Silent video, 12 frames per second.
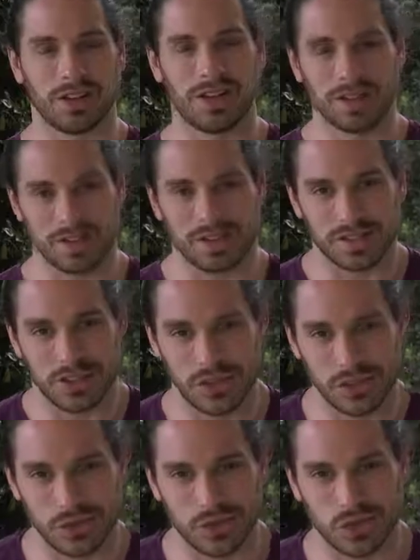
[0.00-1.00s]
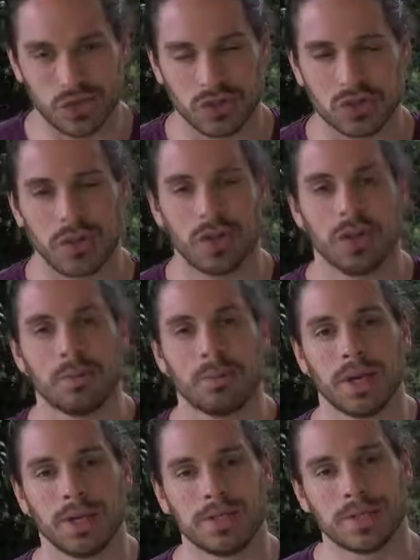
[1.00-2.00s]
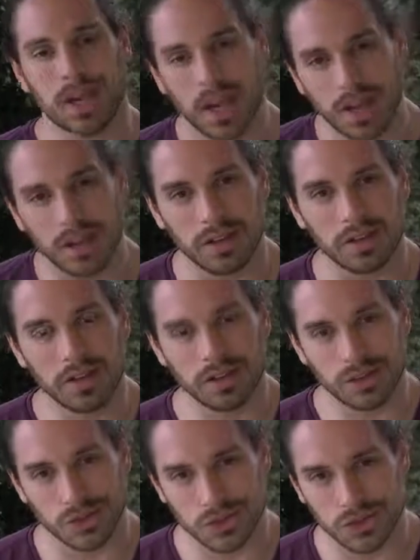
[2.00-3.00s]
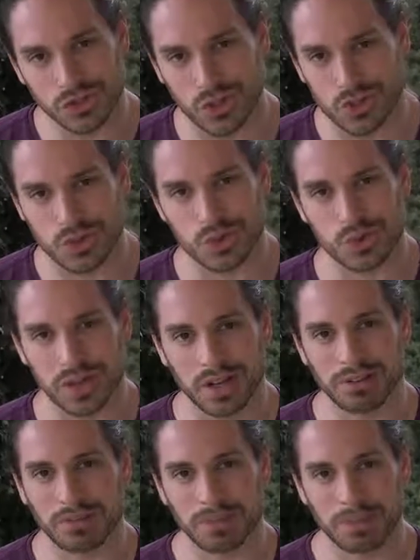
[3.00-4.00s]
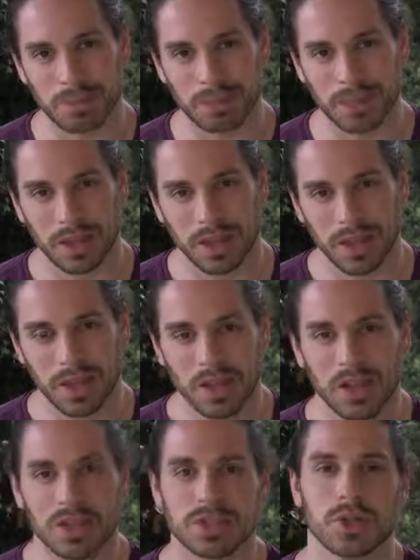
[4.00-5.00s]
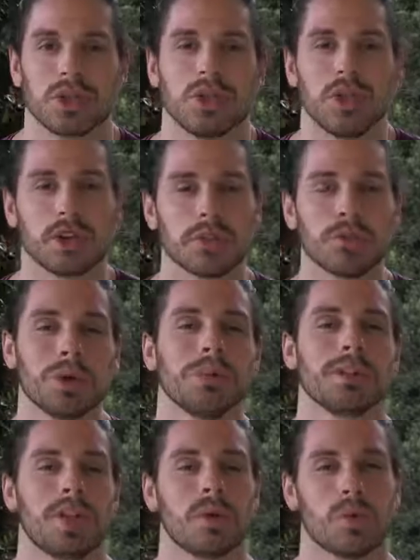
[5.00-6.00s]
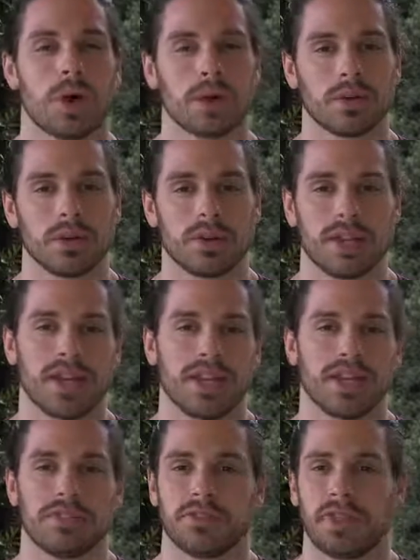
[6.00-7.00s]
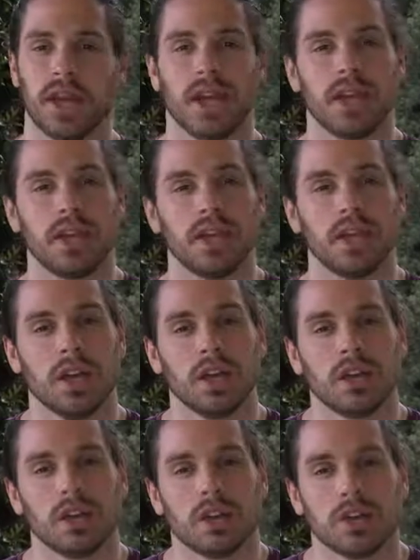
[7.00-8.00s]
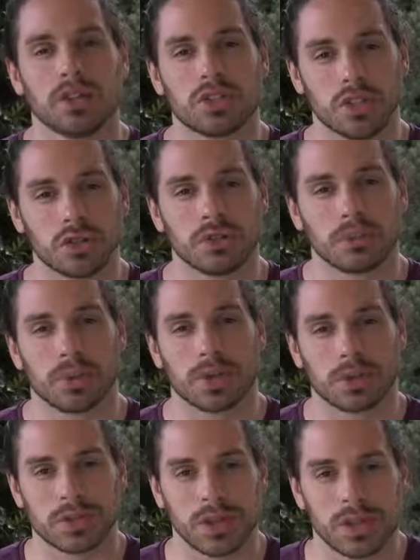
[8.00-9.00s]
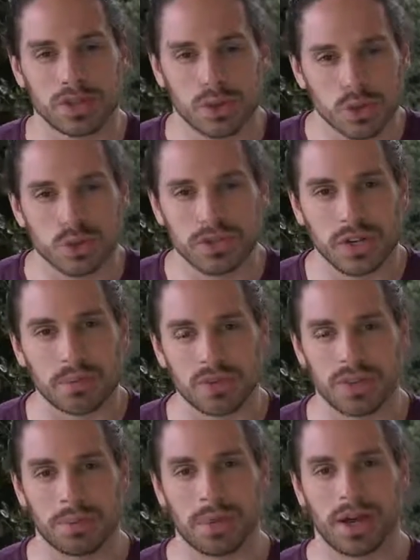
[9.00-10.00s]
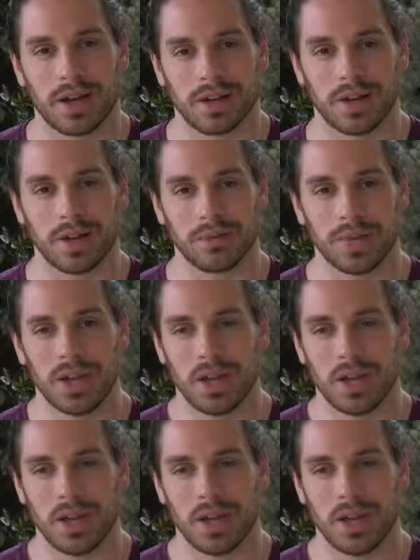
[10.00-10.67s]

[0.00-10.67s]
this is huge. Maintain your social life. So a lot of women get worried that if they don't prioritize all time with their partner,